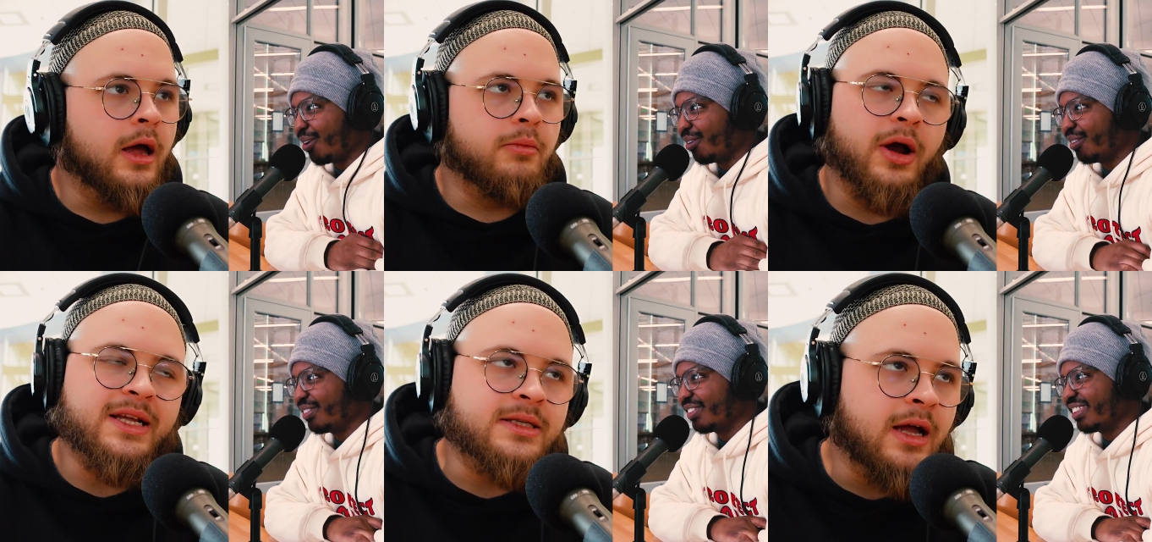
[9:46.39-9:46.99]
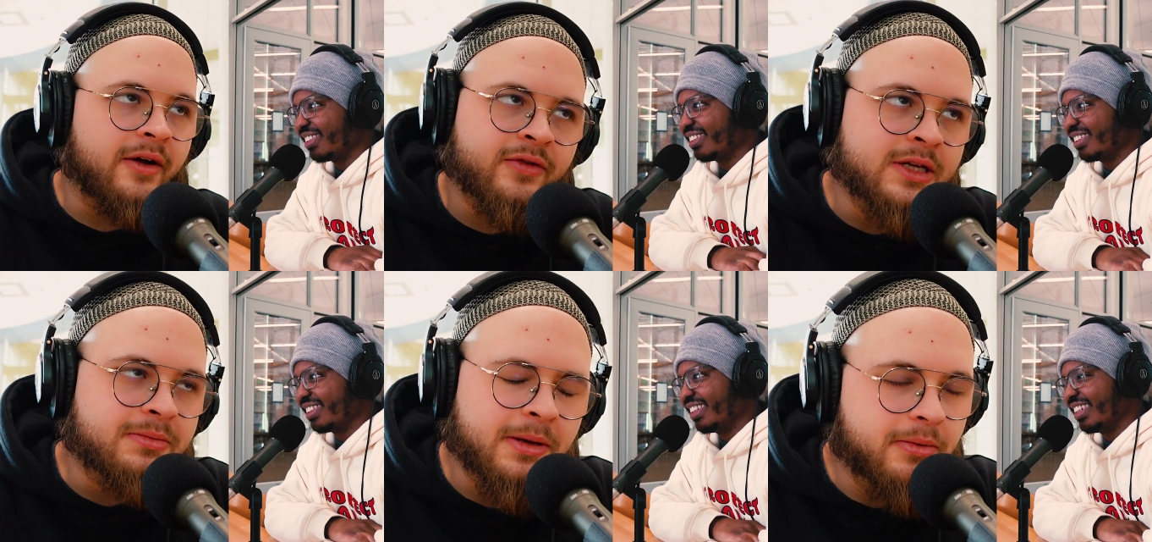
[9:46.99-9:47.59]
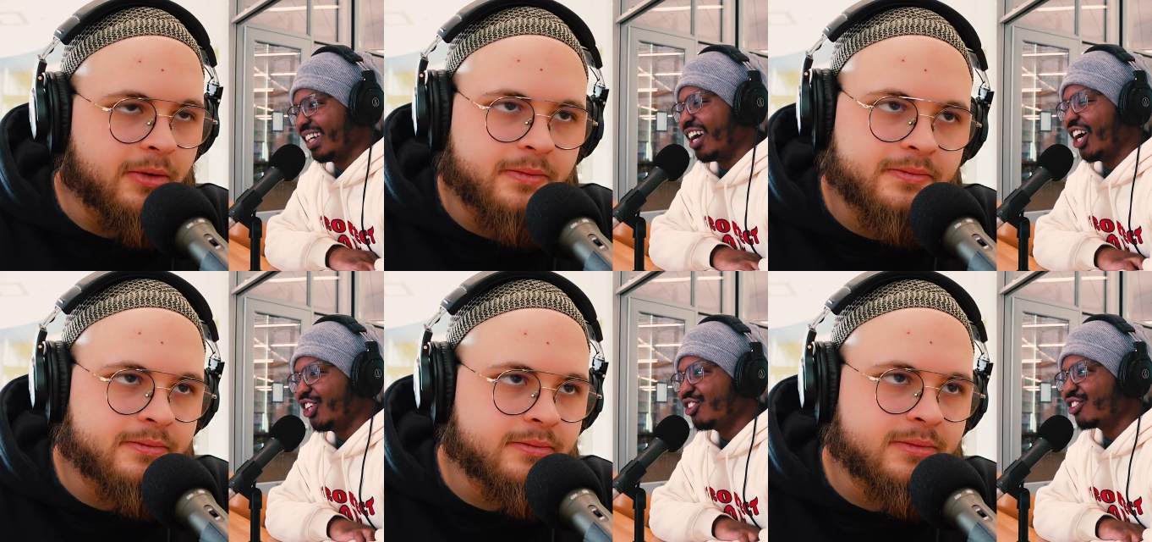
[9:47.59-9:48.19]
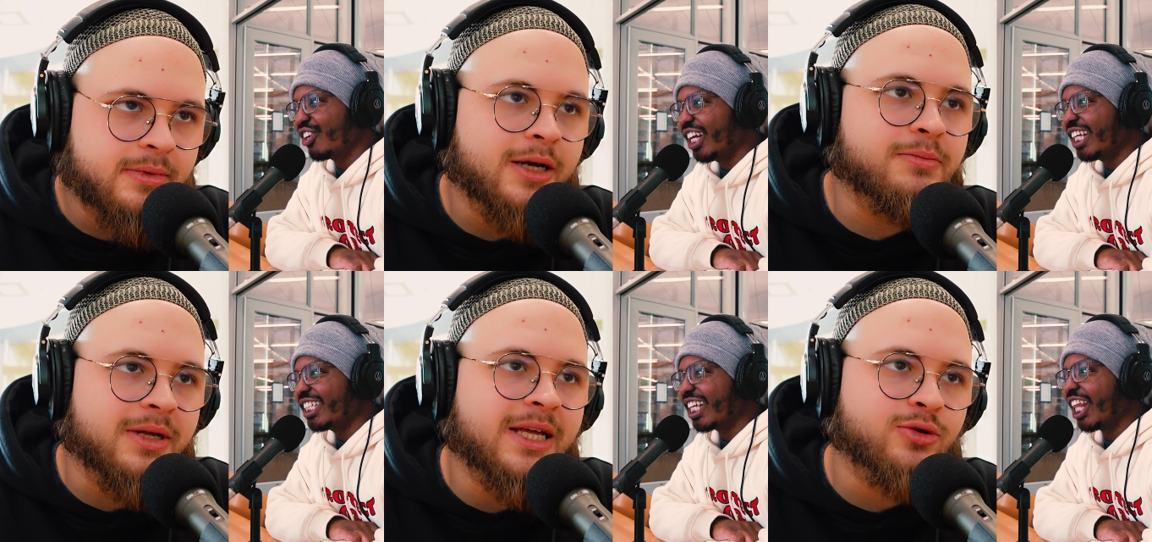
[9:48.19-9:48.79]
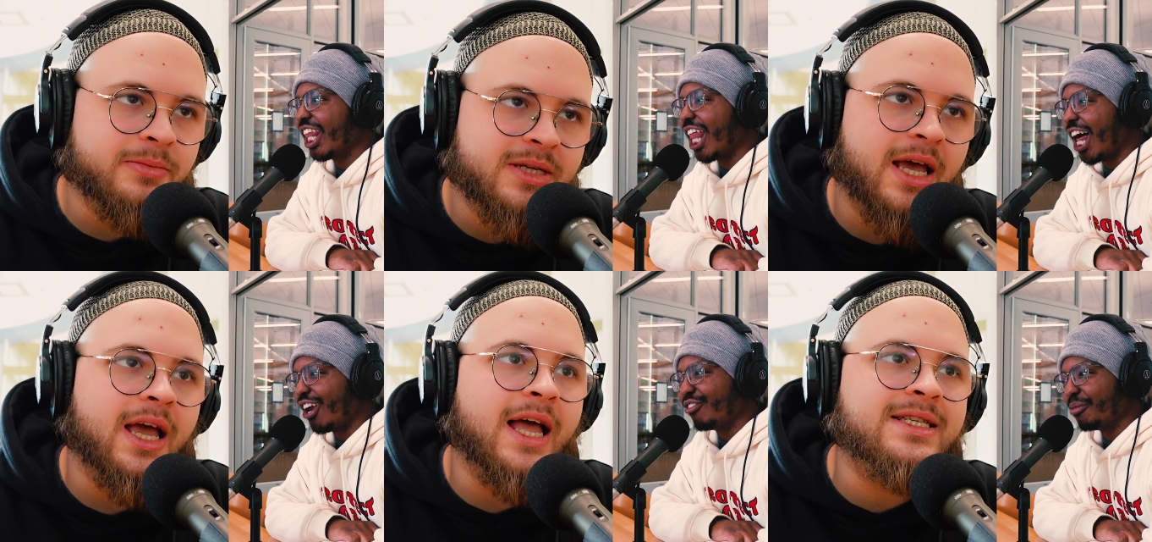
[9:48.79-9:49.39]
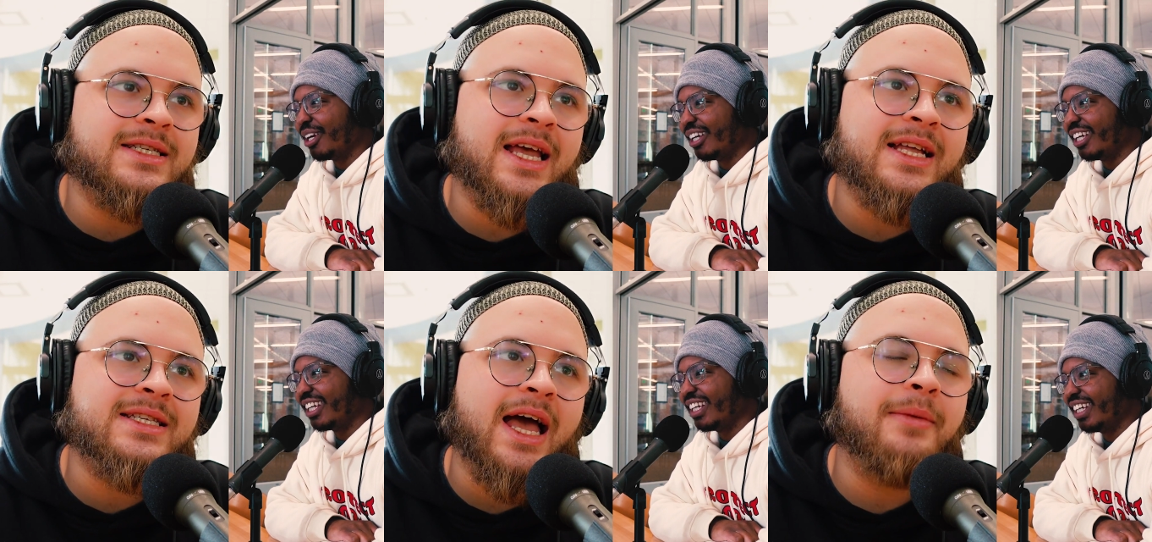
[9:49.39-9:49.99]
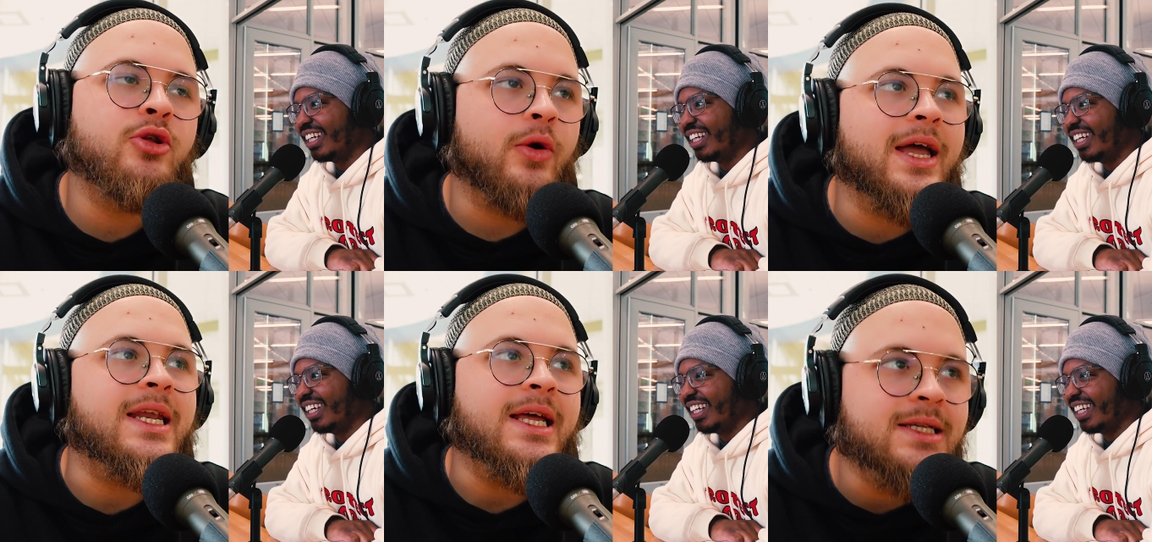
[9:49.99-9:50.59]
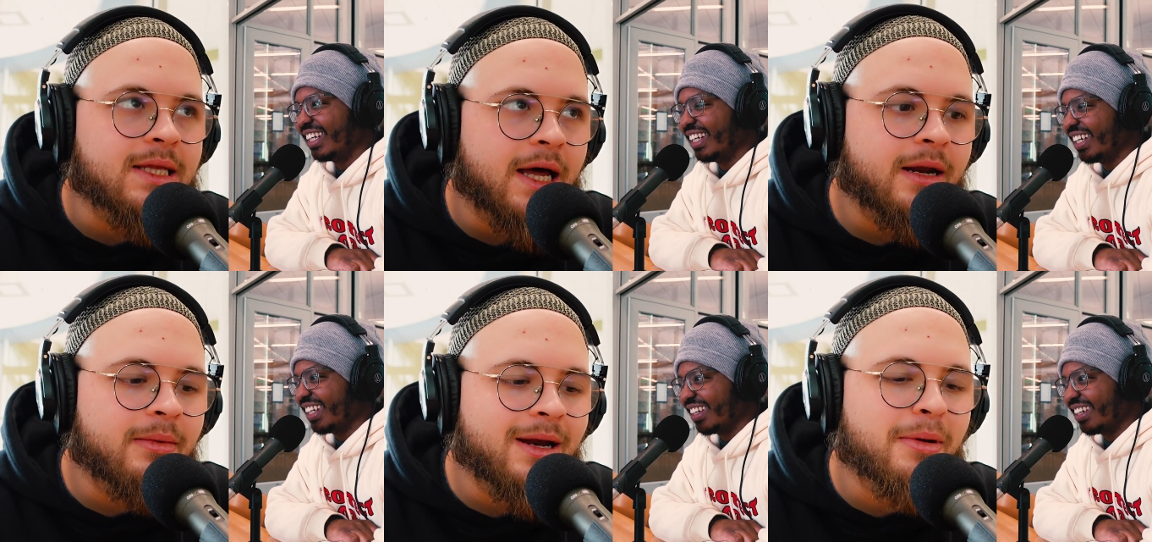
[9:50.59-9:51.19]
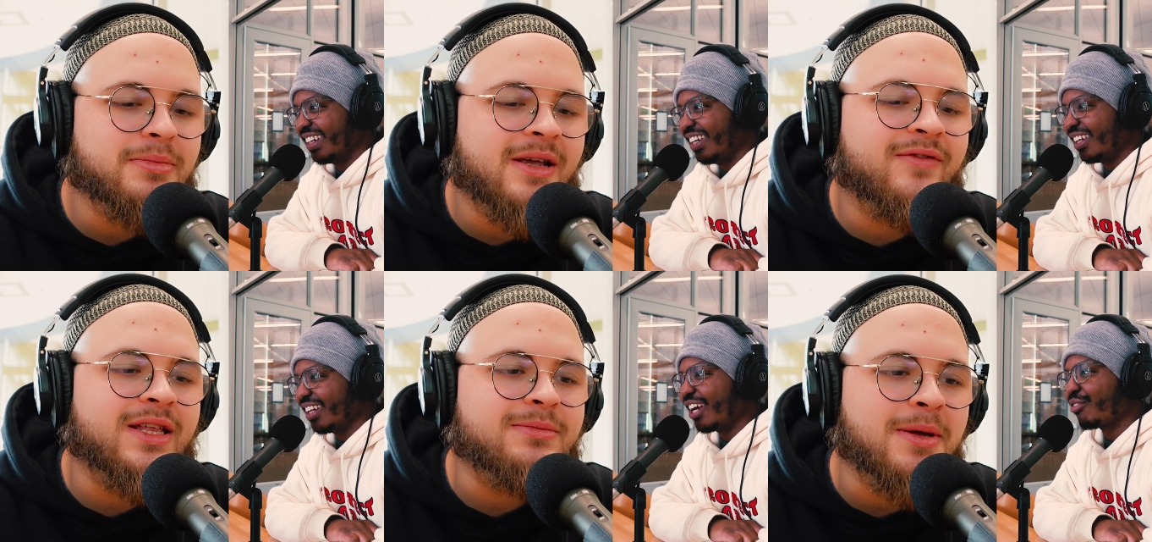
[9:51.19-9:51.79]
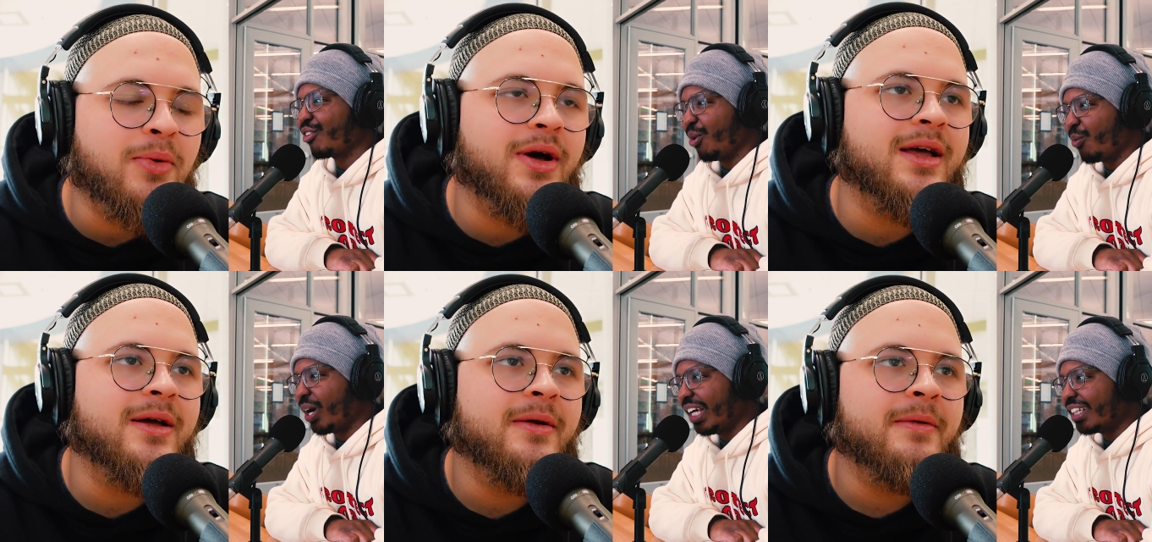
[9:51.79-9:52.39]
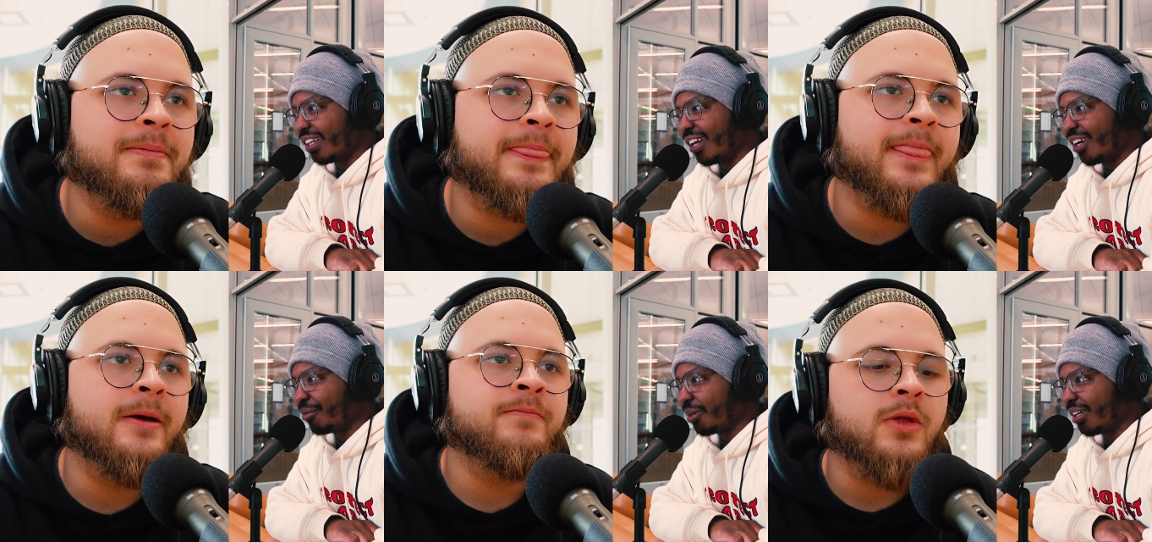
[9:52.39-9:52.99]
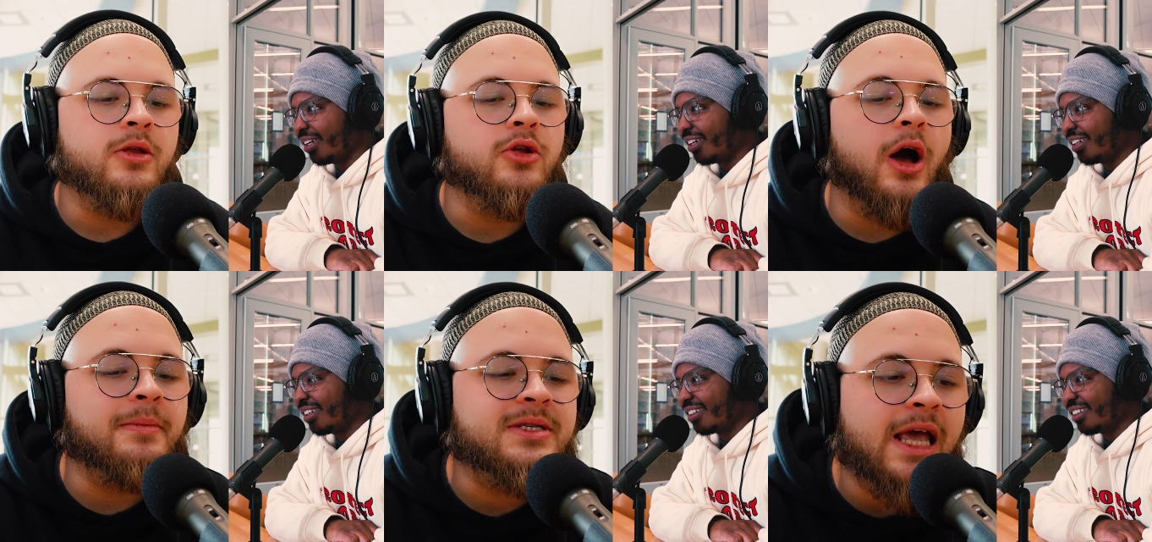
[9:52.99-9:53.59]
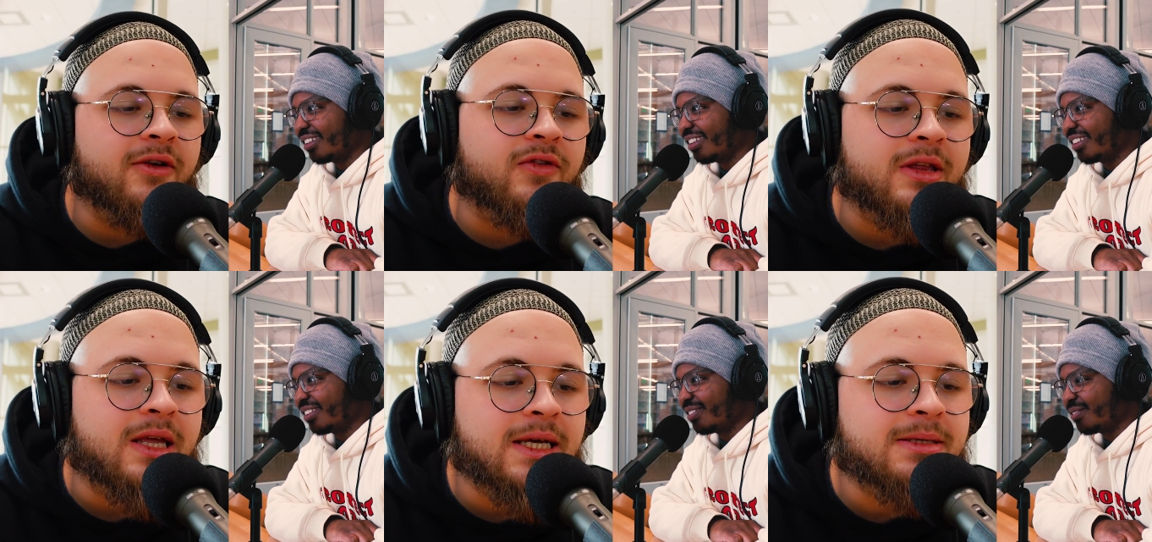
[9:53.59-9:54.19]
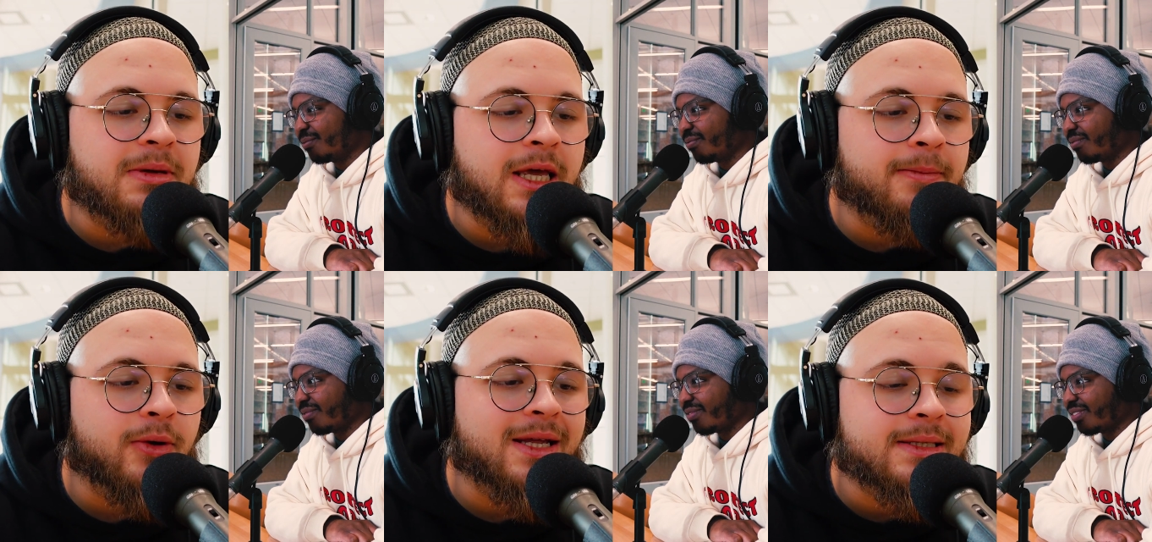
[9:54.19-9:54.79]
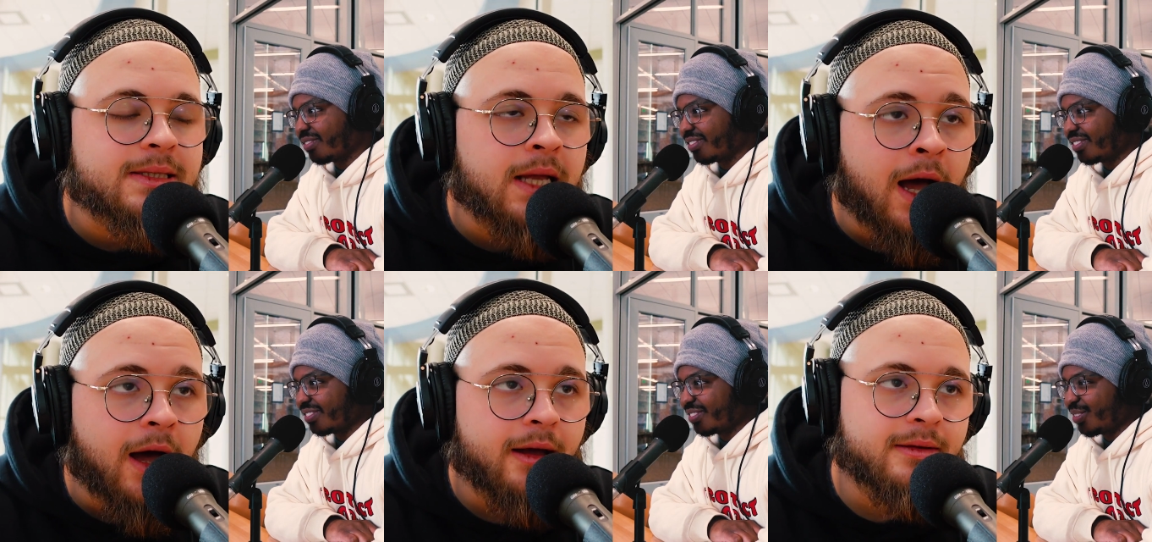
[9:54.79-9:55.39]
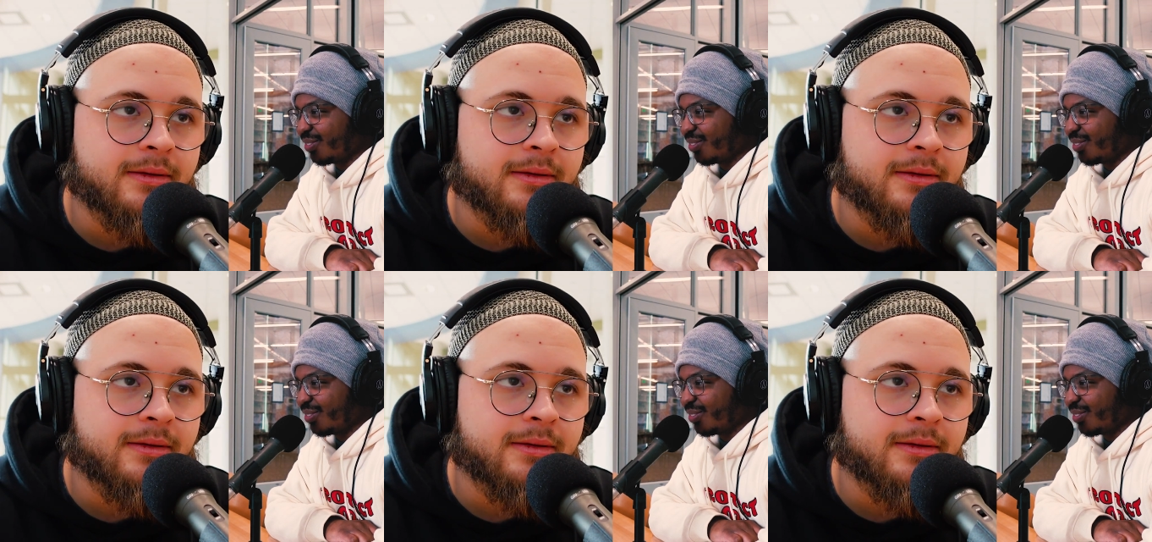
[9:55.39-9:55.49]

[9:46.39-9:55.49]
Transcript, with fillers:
Speaker 1: bro. Bro, it's not for these people. a hundred grand that, is a saying. lot it's, of money. It's, I know it is a lot of money, but I'm saying for these like people. Like for a wedding, it's a lot of money. No, I'm saying for these people, it's not.